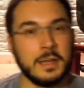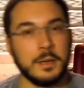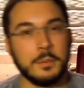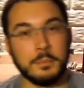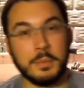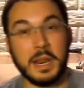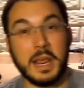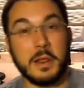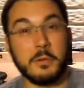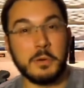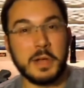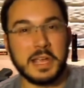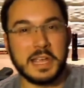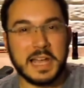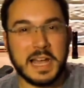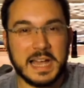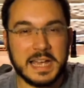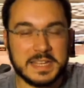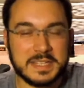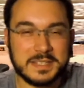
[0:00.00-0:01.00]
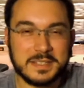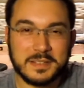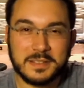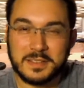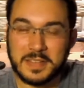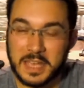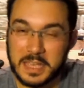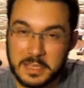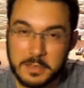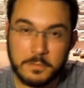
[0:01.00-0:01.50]
But anyway, guys,
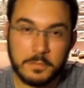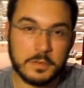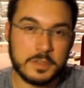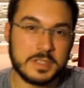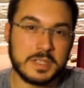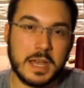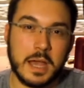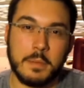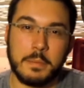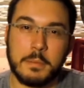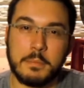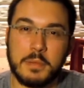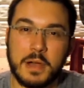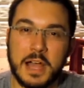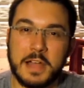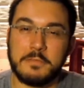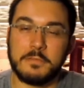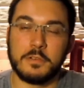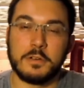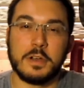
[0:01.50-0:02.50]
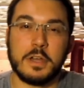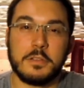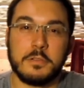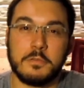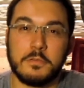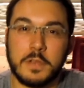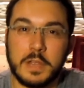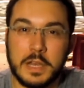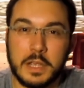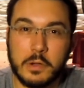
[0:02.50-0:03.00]
thank you for stopping by for another
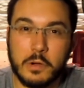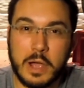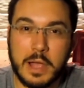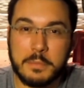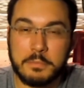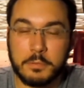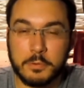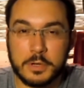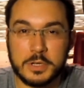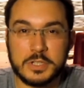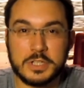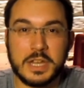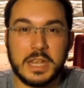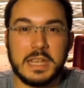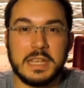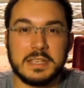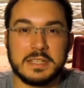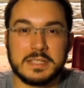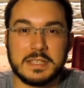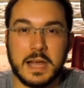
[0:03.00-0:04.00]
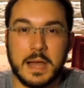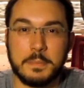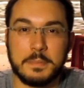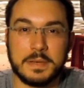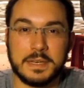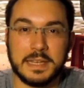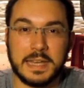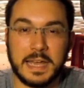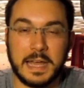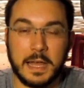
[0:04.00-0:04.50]
video. I appreciate you
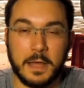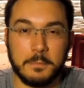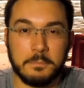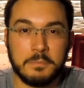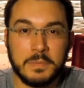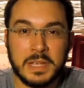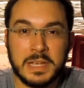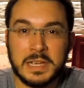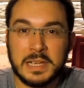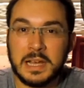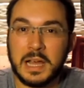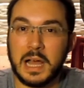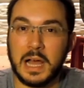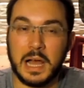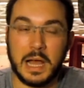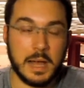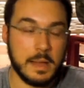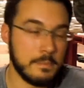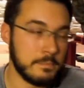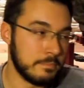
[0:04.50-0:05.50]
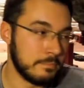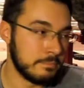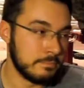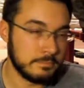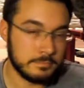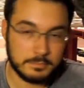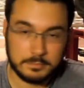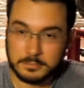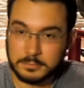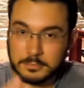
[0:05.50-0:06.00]
stopping down.
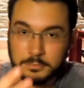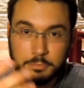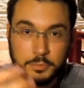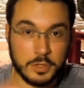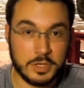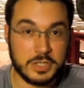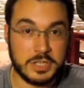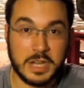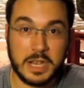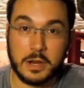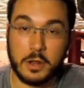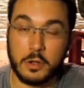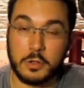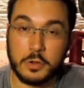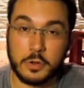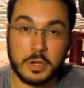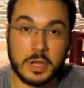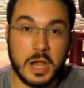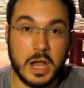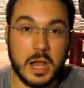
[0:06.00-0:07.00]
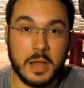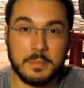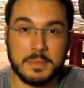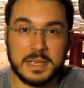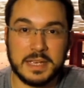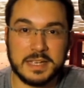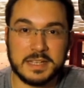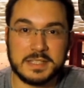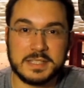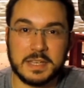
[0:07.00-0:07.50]
Appreciate all your
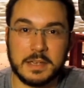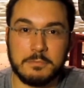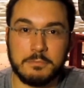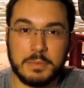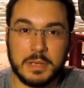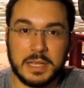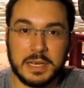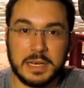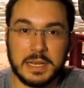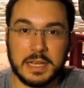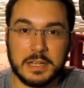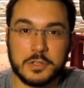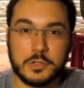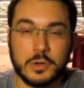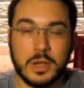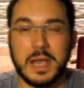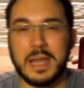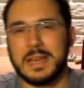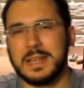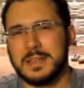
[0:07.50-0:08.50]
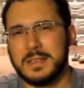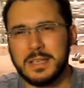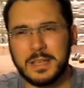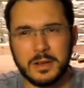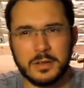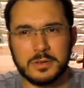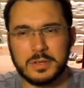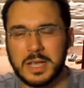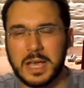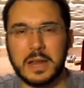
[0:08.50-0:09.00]
comments. I've been trying to, you
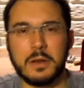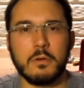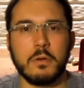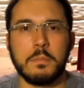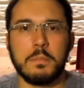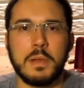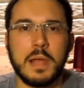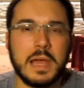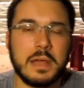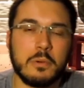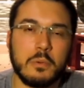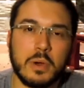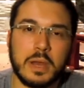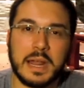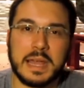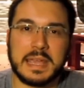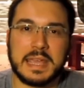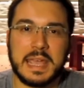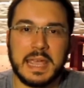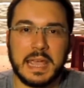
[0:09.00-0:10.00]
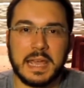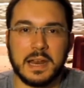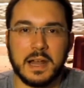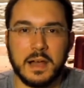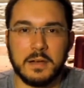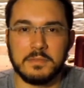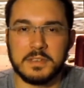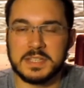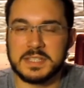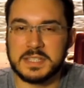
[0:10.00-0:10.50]
know, kind of reply to what I can.
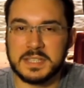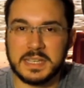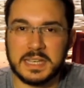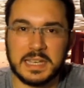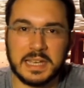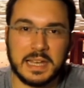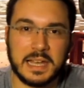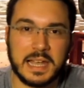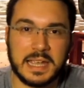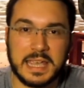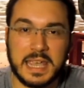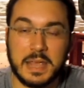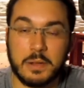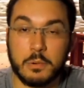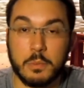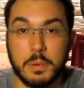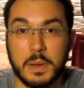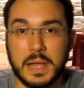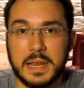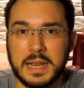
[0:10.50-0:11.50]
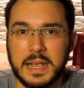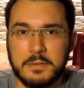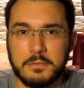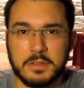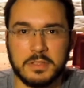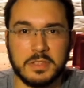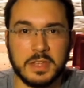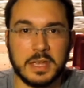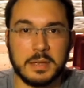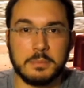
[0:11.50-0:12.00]
Obviously, I can't reply to
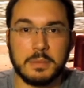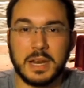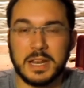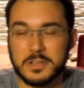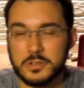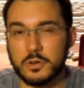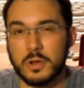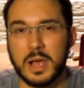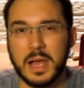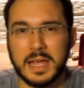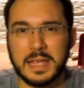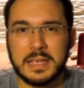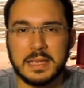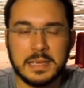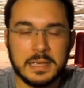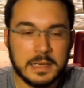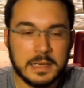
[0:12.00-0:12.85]
everything, but I try.